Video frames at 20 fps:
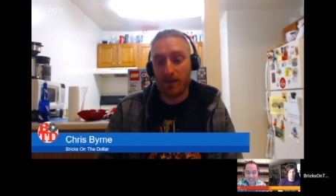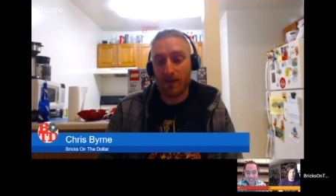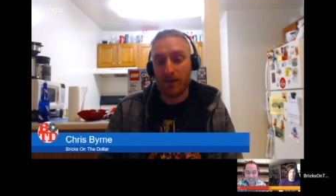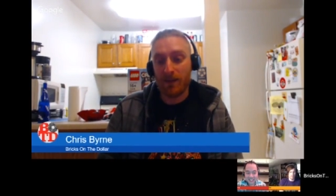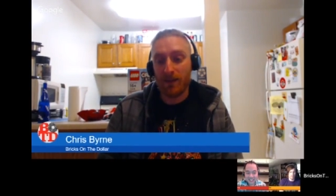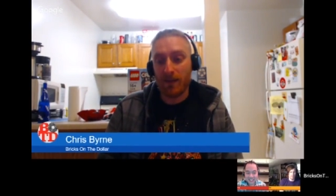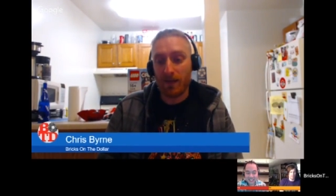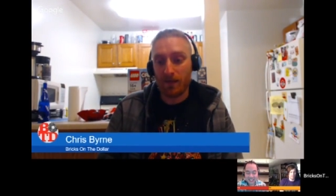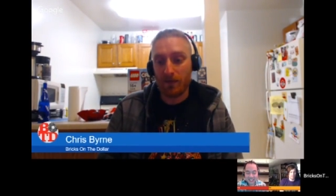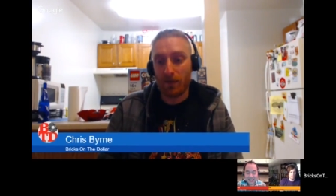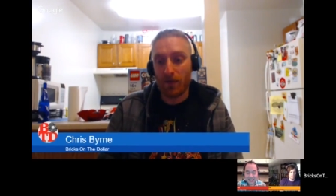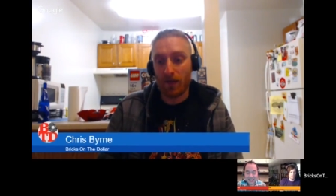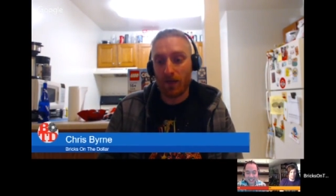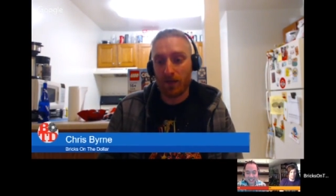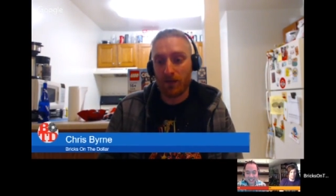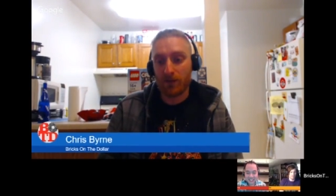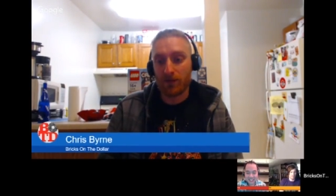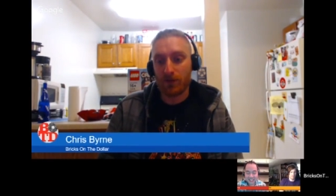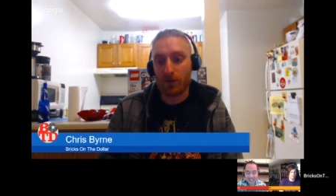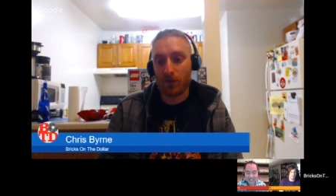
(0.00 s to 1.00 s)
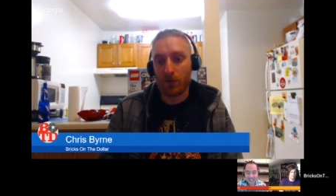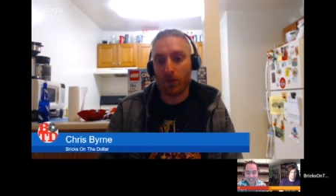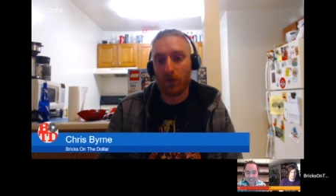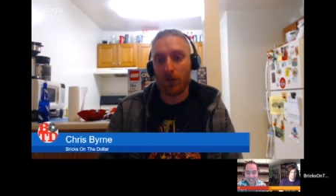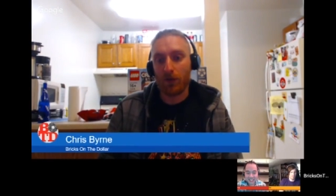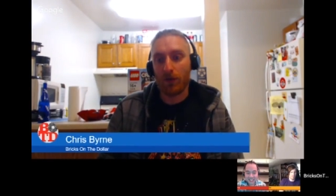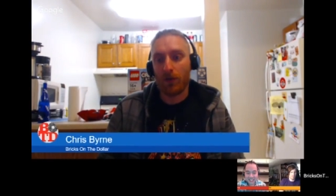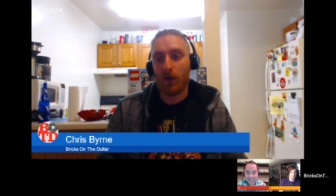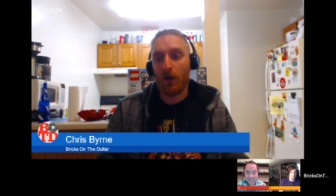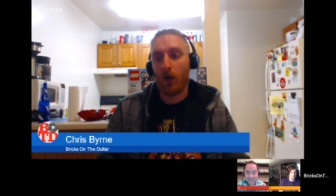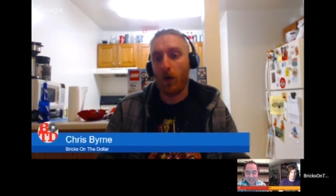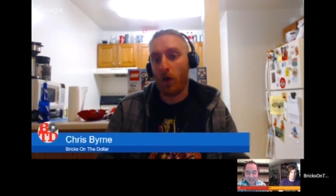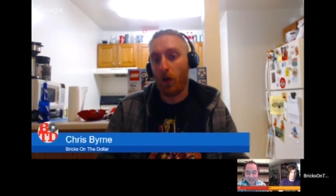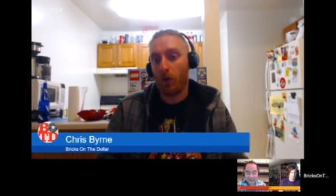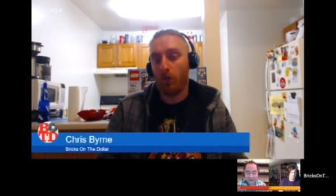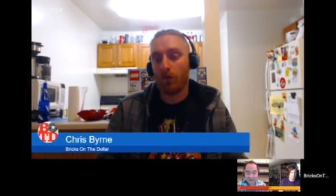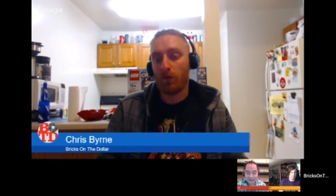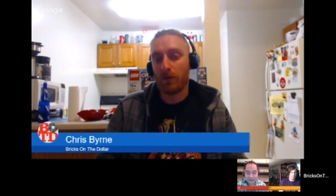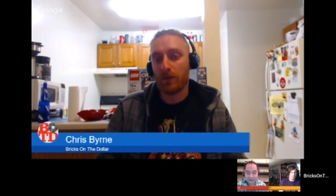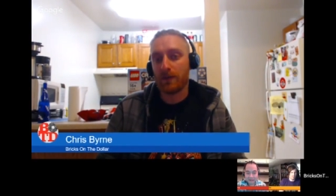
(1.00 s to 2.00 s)
in my store over
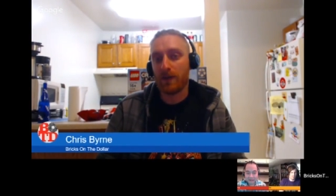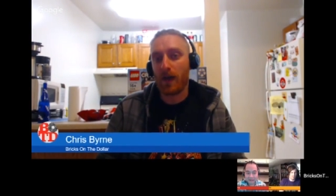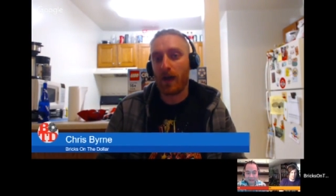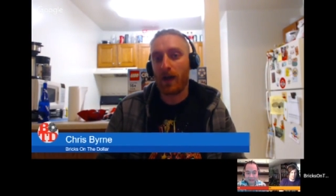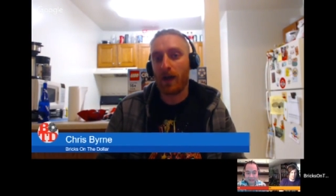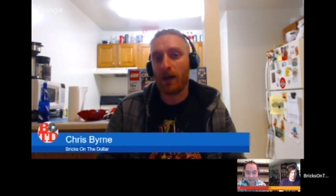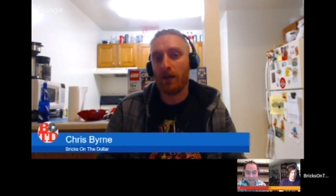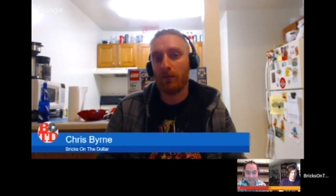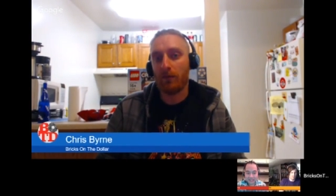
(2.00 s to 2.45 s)
time,